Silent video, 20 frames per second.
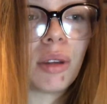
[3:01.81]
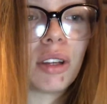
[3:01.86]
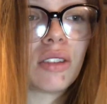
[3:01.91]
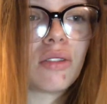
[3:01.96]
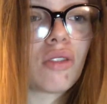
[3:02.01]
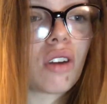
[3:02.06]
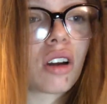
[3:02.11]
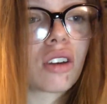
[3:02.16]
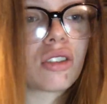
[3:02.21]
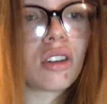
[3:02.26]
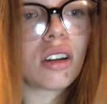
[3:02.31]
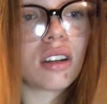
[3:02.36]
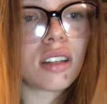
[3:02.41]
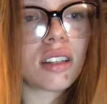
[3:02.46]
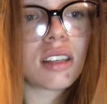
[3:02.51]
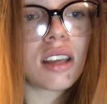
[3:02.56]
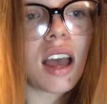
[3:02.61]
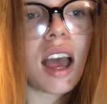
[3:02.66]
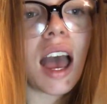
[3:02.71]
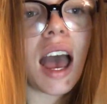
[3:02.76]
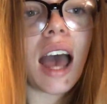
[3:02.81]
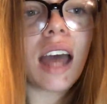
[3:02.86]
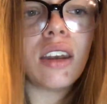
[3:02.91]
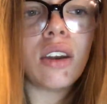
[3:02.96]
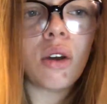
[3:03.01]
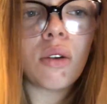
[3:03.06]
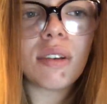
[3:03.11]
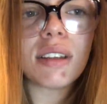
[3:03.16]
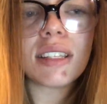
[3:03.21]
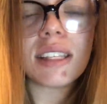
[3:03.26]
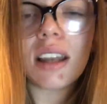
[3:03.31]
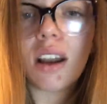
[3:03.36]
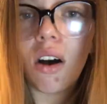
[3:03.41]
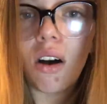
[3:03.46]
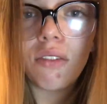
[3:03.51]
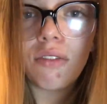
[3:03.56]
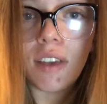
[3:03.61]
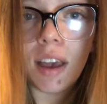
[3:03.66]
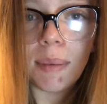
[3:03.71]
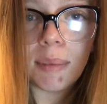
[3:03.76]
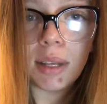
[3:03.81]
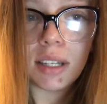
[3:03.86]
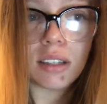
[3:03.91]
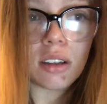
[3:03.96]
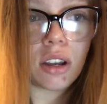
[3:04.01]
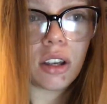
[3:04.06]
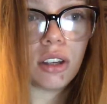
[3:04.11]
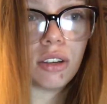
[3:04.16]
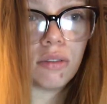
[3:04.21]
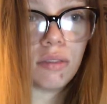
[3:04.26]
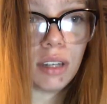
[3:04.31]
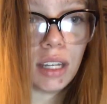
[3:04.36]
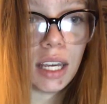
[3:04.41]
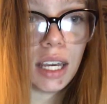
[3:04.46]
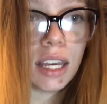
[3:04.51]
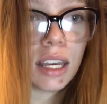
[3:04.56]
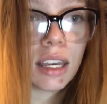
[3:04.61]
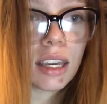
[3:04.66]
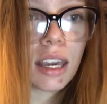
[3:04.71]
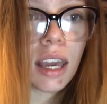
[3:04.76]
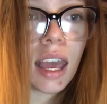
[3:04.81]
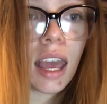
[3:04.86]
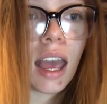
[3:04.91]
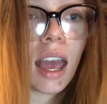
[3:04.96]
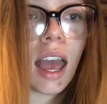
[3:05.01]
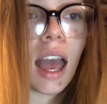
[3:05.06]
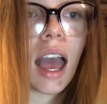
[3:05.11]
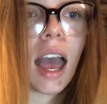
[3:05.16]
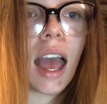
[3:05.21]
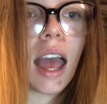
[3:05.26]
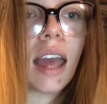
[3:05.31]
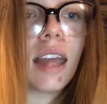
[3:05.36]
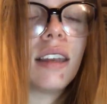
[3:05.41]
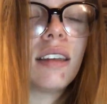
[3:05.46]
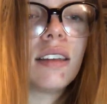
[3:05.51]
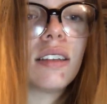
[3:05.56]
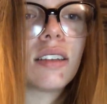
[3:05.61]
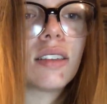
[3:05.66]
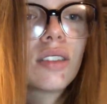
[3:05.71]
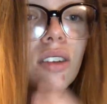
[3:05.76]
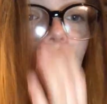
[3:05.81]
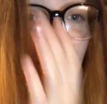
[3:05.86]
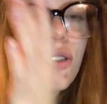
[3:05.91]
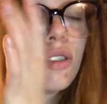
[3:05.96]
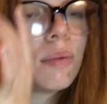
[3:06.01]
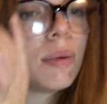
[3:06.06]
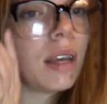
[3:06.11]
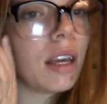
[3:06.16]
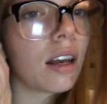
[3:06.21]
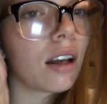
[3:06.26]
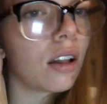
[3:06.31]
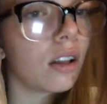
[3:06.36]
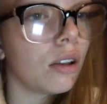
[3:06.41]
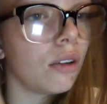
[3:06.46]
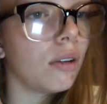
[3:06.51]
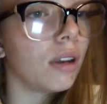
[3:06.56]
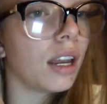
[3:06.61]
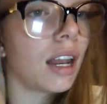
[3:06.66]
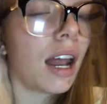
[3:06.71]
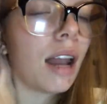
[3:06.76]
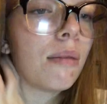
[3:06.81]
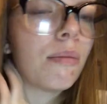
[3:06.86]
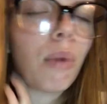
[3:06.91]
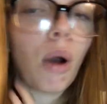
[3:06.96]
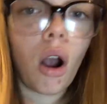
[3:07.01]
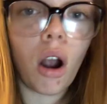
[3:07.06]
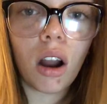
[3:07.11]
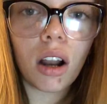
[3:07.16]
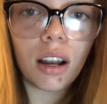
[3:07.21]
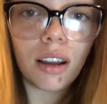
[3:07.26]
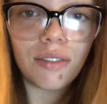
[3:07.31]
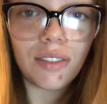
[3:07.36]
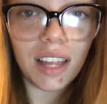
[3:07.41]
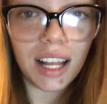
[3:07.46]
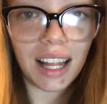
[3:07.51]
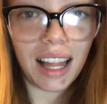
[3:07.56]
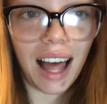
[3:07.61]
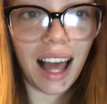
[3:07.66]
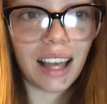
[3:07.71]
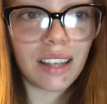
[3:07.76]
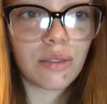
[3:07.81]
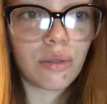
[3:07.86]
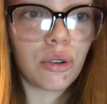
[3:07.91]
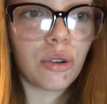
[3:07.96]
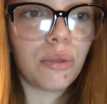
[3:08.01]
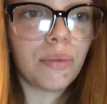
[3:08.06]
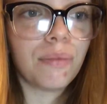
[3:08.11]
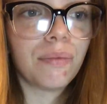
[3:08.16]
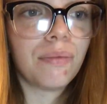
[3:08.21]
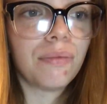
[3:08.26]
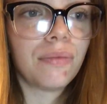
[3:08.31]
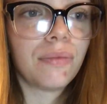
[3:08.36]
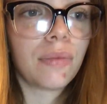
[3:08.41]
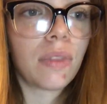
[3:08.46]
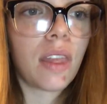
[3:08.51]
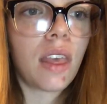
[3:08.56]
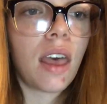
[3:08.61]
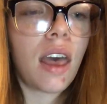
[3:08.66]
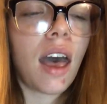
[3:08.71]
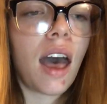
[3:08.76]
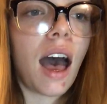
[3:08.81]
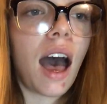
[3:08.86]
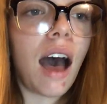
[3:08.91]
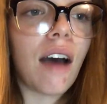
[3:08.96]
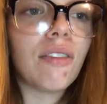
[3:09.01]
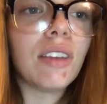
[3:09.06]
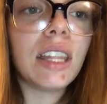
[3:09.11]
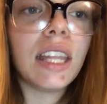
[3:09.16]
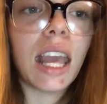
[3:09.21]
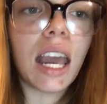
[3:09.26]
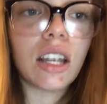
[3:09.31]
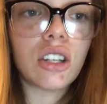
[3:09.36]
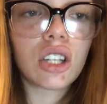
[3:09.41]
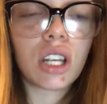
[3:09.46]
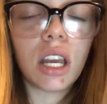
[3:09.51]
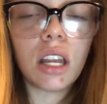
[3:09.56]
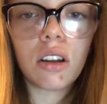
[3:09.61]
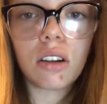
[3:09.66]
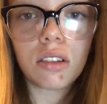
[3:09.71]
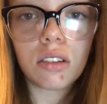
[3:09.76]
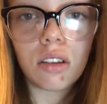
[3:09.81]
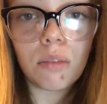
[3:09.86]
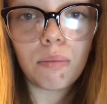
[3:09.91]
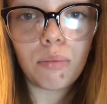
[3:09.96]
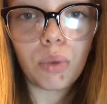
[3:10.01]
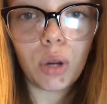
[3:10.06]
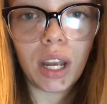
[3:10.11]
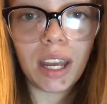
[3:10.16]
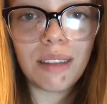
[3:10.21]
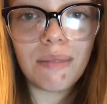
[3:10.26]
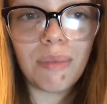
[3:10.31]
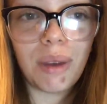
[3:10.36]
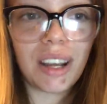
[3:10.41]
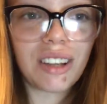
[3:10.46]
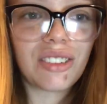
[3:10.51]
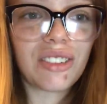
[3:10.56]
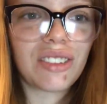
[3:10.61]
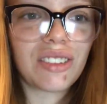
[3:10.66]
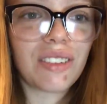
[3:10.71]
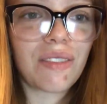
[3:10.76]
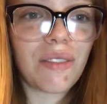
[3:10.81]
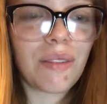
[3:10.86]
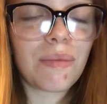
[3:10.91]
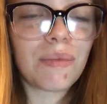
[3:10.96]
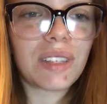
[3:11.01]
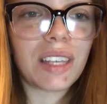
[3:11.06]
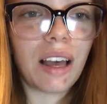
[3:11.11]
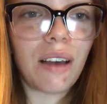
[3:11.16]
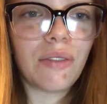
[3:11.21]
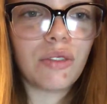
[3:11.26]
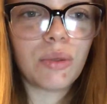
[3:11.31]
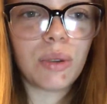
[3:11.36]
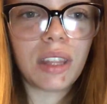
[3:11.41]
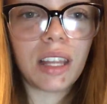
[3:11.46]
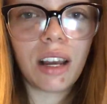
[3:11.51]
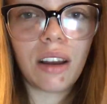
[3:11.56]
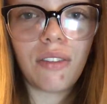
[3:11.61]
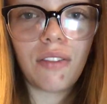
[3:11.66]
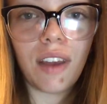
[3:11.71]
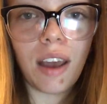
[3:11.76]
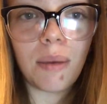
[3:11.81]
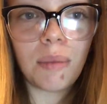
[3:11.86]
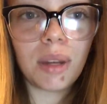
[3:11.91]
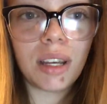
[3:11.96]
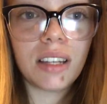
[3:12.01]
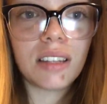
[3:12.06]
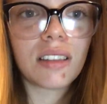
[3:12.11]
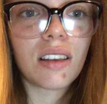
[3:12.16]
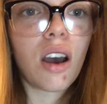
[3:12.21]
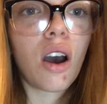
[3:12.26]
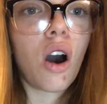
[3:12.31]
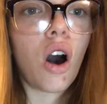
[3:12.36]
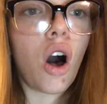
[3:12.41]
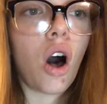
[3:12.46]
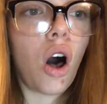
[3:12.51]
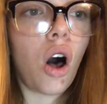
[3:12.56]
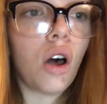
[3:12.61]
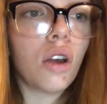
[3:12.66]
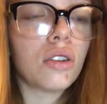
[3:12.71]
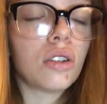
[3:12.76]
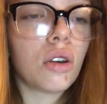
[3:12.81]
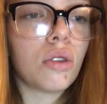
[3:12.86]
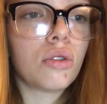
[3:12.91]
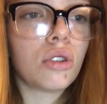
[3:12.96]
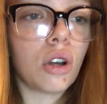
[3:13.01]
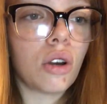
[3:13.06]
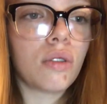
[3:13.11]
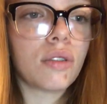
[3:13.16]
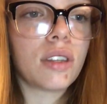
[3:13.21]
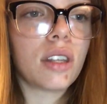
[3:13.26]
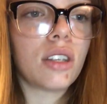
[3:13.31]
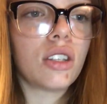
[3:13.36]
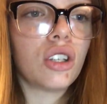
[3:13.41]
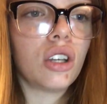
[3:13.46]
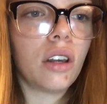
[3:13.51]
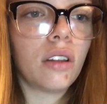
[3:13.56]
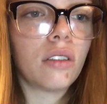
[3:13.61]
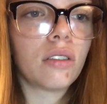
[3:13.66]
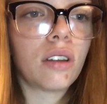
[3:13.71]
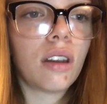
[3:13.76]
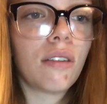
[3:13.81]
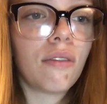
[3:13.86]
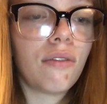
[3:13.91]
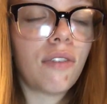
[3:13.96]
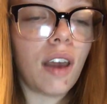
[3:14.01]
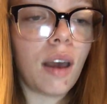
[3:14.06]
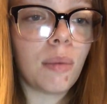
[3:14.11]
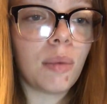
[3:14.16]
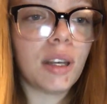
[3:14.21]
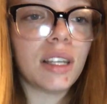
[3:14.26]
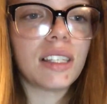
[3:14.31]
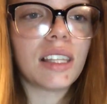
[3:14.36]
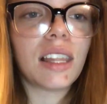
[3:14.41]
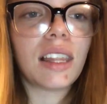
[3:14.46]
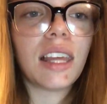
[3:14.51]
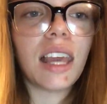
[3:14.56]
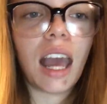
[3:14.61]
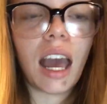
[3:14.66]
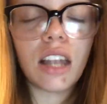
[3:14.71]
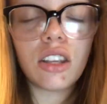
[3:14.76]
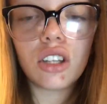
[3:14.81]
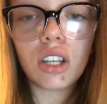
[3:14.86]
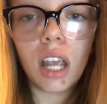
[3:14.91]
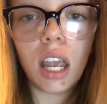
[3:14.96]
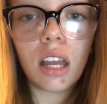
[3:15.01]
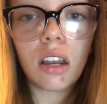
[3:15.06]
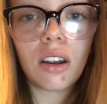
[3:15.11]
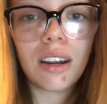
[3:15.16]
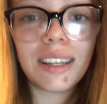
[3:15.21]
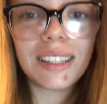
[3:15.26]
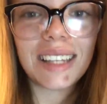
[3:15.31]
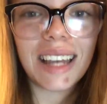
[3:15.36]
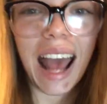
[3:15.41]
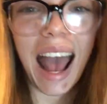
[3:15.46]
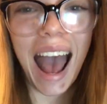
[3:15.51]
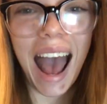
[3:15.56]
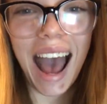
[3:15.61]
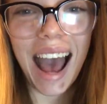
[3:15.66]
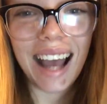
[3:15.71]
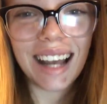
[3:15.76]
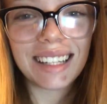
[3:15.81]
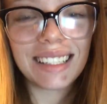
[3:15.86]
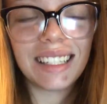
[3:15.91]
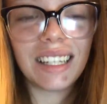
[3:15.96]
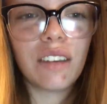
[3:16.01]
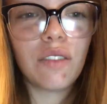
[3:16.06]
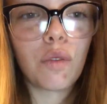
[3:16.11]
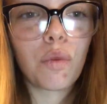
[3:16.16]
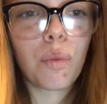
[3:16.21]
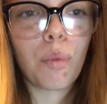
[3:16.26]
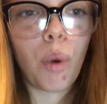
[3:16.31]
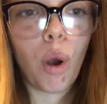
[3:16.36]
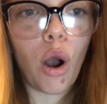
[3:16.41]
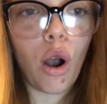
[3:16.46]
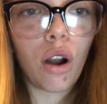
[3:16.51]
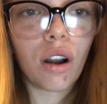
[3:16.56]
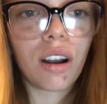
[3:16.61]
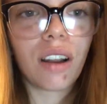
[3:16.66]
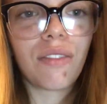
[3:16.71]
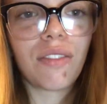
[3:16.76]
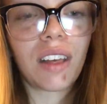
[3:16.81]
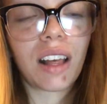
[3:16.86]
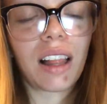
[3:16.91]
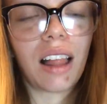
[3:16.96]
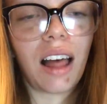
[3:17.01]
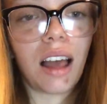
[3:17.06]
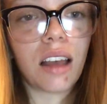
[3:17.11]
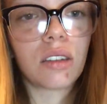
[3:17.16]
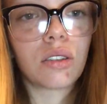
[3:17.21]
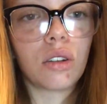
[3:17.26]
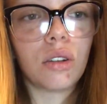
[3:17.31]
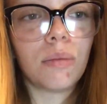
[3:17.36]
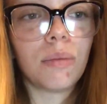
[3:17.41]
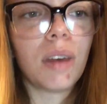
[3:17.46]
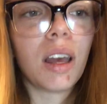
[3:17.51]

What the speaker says: structures and notice that all families are unique and deserve to be included and part of the classroom. Having the educators bring in pictures of themselves with their families also shows the children and families that the educator is an active part of the classroom,